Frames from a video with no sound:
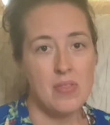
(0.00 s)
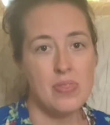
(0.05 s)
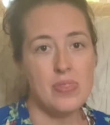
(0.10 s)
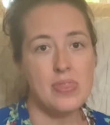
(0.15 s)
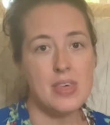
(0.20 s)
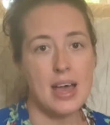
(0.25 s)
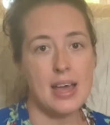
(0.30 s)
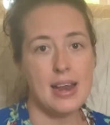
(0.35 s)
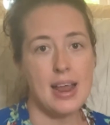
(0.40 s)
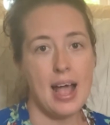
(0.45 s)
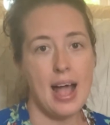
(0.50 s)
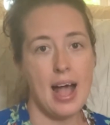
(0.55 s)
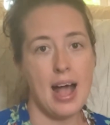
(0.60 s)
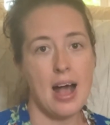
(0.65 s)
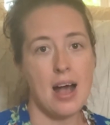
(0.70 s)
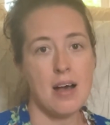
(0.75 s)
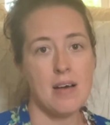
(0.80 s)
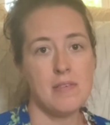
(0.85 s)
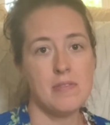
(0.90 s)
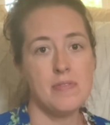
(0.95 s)
that
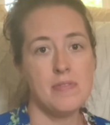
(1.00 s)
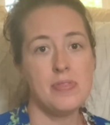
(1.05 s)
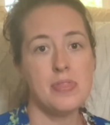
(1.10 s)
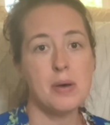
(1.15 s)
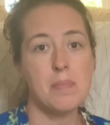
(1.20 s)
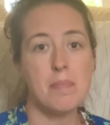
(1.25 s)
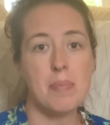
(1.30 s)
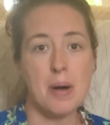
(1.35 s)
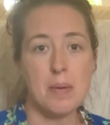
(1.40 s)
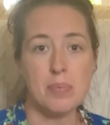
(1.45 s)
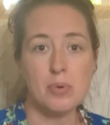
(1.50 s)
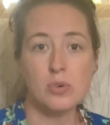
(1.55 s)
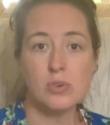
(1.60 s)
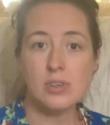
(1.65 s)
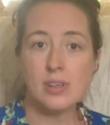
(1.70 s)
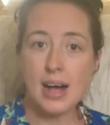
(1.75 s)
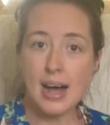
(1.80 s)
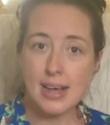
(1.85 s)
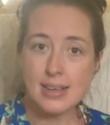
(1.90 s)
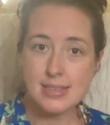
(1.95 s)
have the bubble
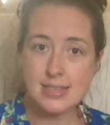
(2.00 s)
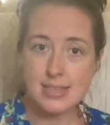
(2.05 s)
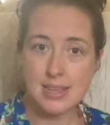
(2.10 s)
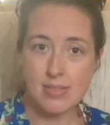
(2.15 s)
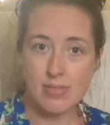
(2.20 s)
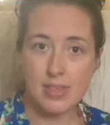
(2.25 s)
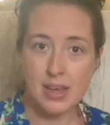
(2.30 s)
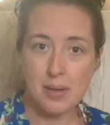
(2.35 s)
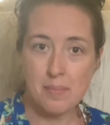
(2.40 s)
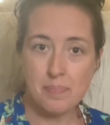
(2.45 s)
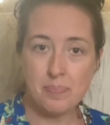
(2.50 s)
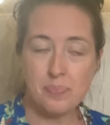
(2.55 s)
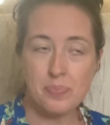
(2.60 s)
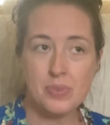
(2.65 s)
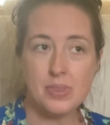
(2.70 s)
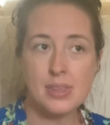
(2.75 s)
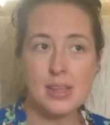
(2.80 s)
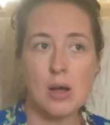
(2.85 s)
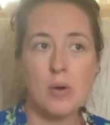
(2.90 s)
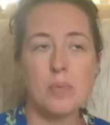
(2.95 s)
glass in them.
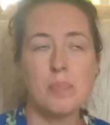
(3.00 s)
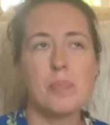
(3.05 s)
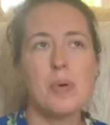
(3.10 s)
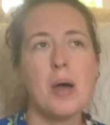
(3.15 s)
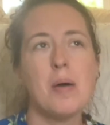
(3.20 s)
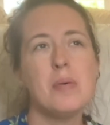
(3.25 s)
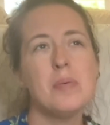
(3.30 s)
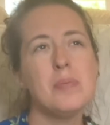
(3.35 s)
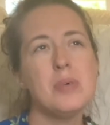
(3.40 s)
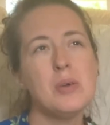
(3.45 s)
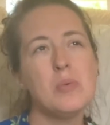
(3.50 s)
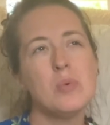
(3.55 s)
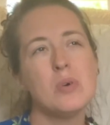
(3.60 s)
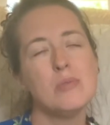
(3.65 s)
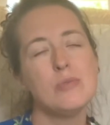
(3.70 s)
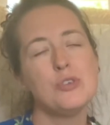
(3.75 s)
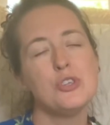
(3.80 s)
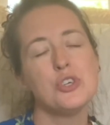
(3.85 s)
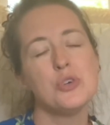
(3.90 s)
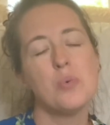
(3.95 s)
Now, probably
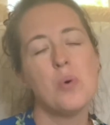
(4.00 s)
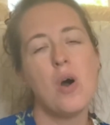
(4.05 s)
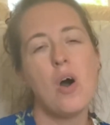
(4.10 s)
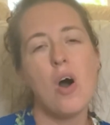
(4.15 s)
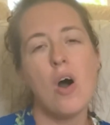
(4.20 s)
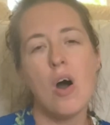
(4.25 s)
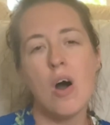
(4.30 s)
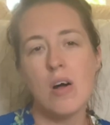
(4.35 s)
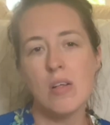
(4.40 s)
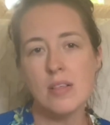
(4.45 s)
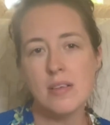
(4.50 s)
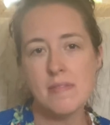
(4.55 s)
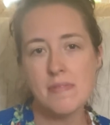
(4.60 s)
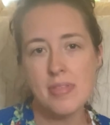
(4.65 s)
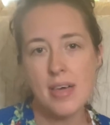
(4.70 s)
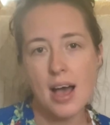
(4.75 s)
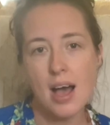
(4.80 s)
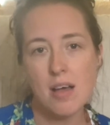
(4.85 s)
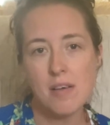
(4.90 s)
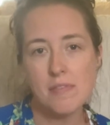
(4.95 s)
won't do all of
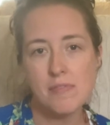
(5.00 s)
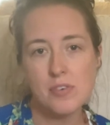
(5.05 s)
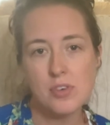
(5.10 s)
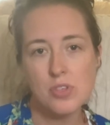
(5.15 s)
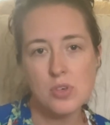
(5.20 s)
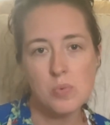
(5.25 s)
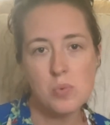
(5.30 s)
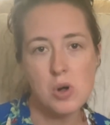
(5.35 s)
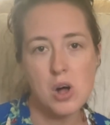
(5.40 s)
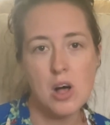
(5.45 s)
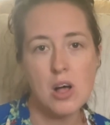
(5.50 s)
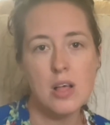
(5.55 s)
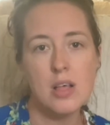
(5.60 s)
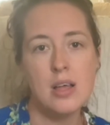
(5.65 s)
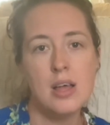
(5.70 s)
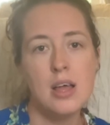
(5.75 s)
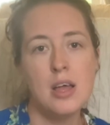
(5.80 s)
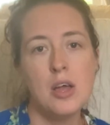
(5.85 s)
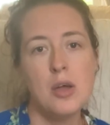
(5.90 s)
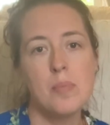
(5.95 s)
that for the wall,
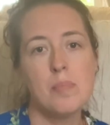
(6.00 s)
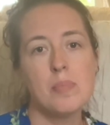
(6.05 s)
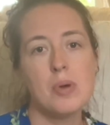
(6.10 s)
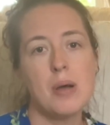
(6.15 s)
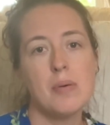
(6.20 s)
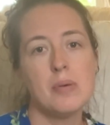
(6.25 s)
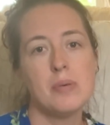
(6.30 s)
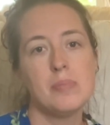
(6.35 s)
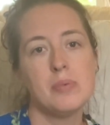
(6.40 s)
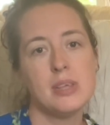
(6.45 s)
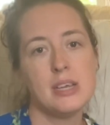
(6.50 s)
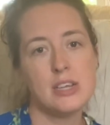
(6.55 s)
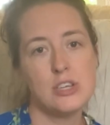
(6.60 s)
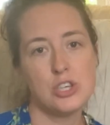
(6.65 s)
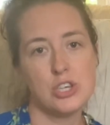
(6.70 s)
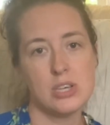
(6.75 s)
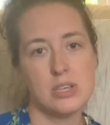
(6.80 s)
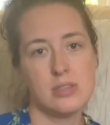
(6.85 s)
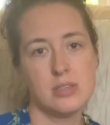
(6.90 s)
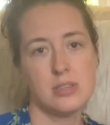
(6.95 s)
probably
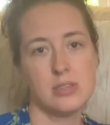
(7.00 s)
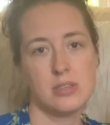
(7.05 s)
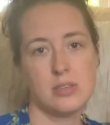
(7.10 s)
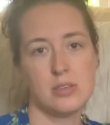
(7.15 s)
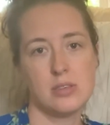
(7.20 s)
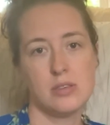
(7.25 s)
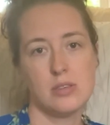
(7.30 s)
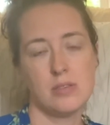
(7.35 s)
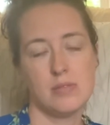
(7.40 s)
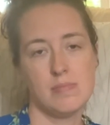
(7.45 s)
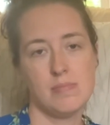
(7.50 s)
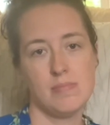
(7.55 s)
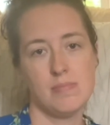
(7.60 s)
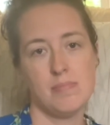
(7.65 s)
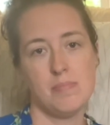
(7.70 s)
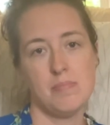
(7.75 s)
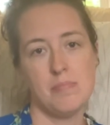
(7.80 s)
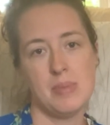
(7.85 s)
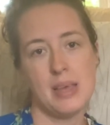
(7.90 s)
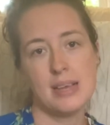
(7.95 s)
just
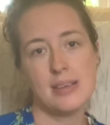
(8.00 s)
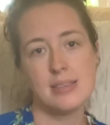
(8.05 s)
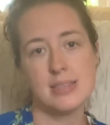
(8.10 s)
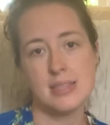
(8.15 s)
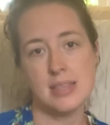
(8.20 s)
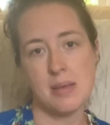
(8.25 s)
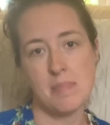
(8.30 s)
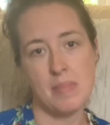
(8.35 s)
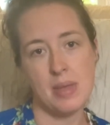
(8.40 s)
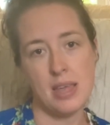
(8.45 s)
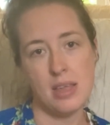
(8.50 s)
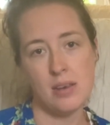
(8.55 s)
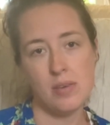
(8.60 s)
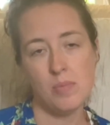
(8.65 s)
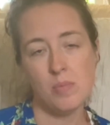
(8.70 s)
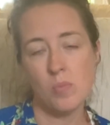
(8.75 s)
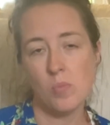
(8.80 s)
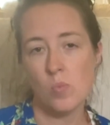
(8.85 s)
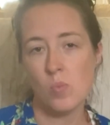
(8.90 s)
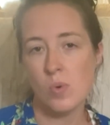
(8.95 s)
mix them in
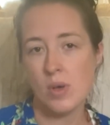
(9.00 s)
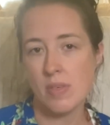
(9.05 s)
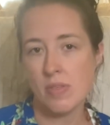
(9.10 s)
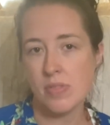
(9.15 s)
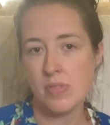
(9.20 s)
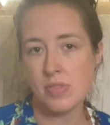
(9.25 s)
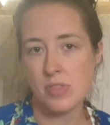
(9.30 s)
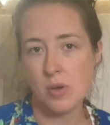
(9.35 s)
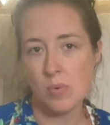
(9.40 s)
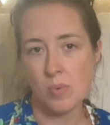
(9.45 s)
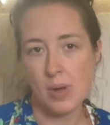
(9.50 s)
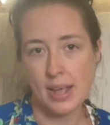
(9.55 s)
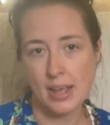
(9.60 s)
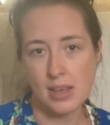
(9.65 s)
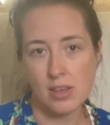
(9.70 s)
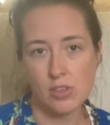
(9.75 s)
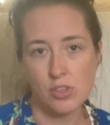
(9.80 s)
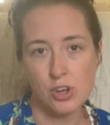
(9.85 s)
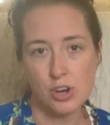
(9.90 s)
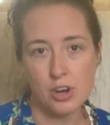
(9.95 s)
with the
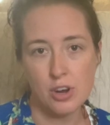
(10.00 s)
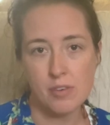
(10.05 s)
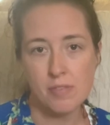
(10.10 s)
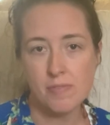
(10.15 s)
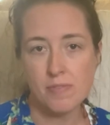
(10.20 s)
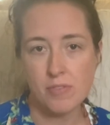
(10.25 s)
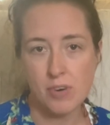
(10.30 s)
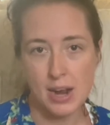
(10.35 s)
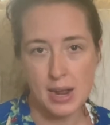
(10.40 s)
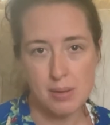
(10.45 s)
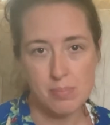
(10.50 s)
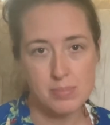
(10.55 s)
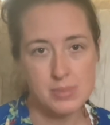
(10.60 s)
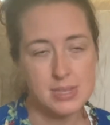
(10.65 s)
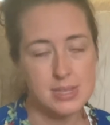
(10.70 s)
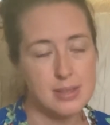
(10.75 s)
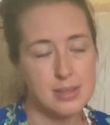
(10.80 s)
regular frames.